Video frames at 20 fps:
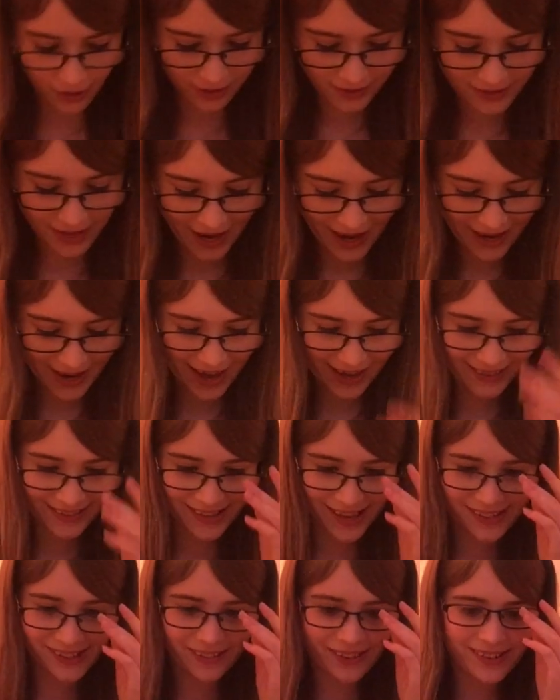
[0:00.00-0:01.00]

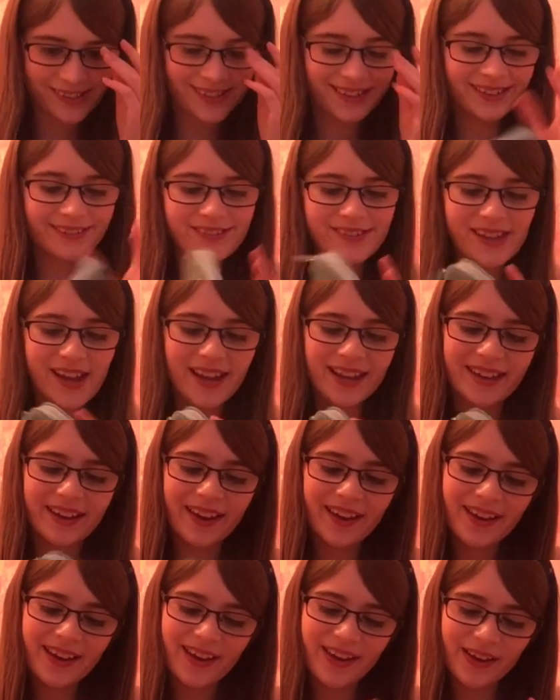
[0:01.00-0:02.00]
I think it was like
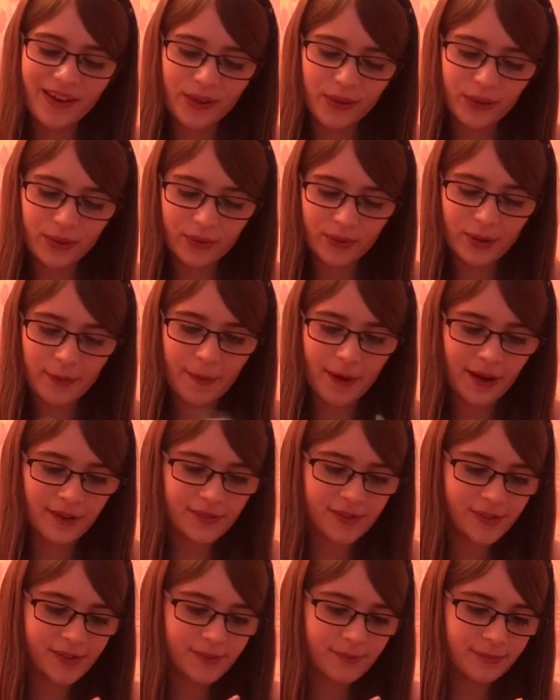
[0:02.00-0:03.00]
three
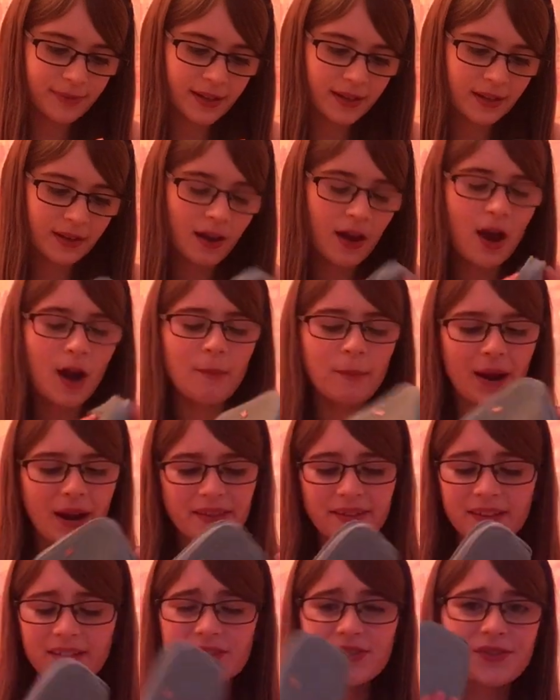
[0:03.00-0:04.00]
pounds or something. I
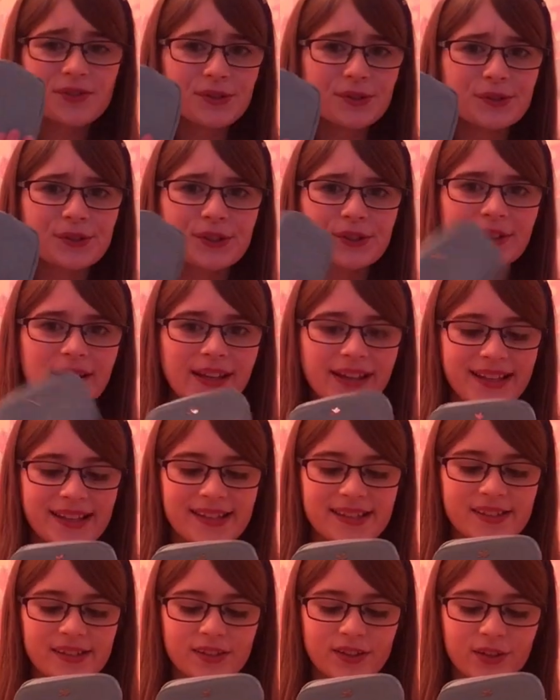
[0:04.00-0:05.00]
think it's so cute. Like
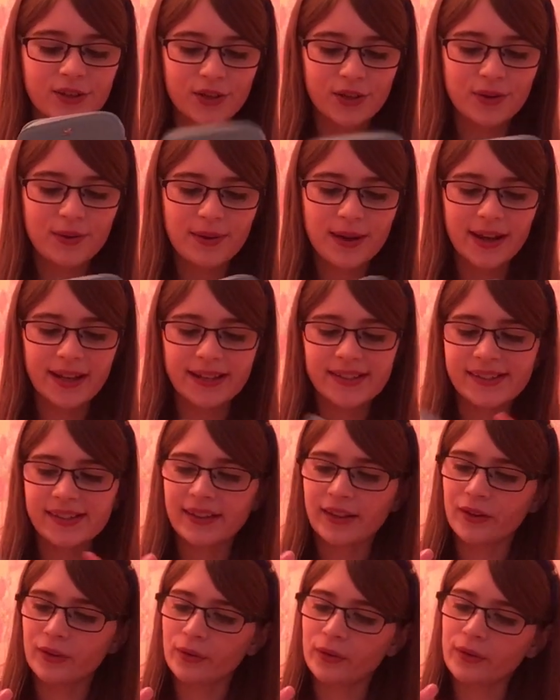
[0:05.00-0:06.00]
it's cute, it's
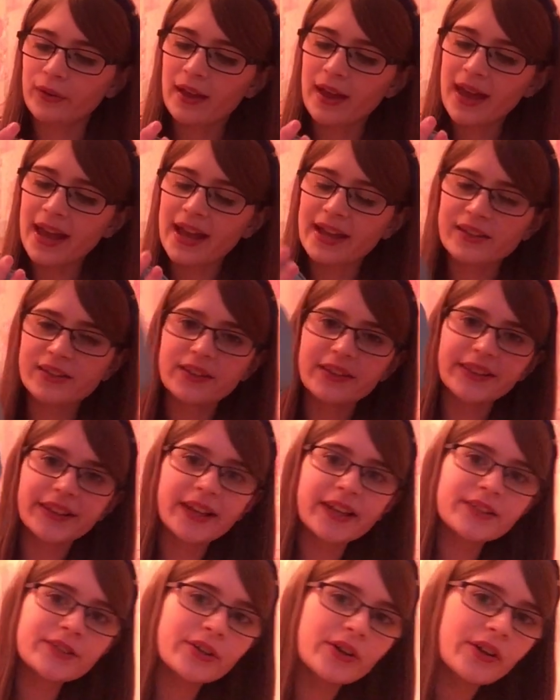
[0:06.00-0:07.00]
low, it's
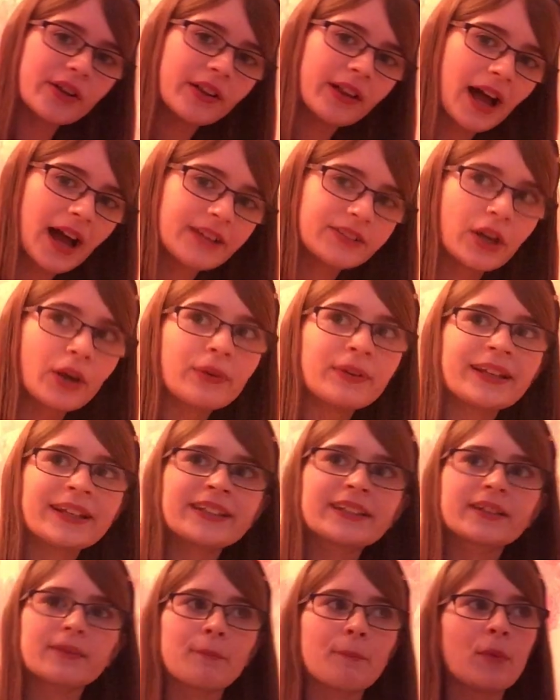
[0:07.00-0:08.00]
little. I don't
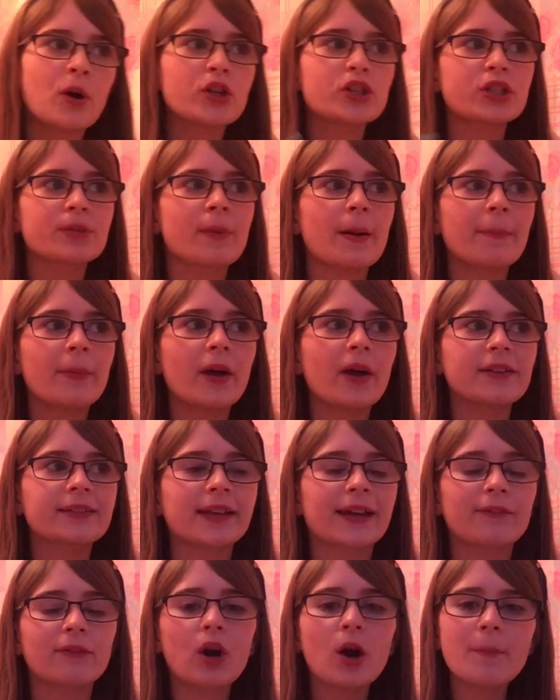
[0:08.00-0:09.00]
need much in my purse.
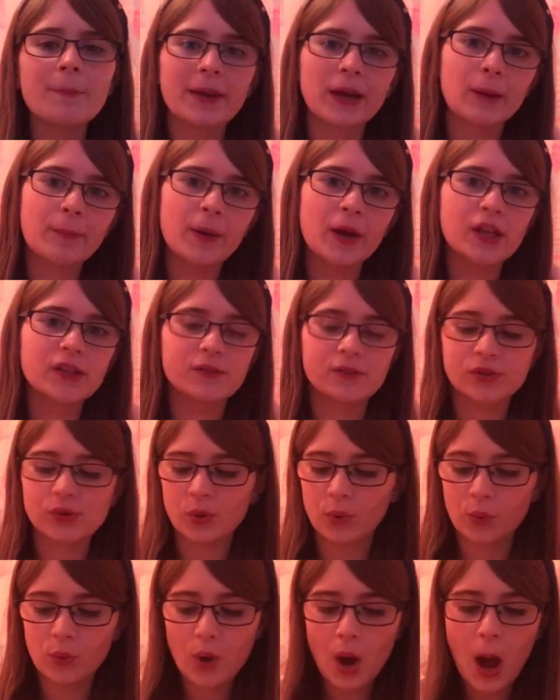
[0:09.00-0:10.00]
Like I've got a bigger purse for
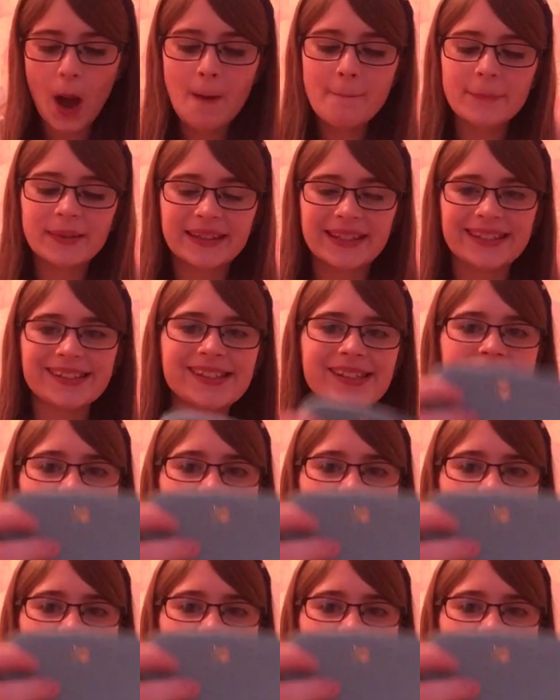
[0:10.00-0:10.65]
school, but this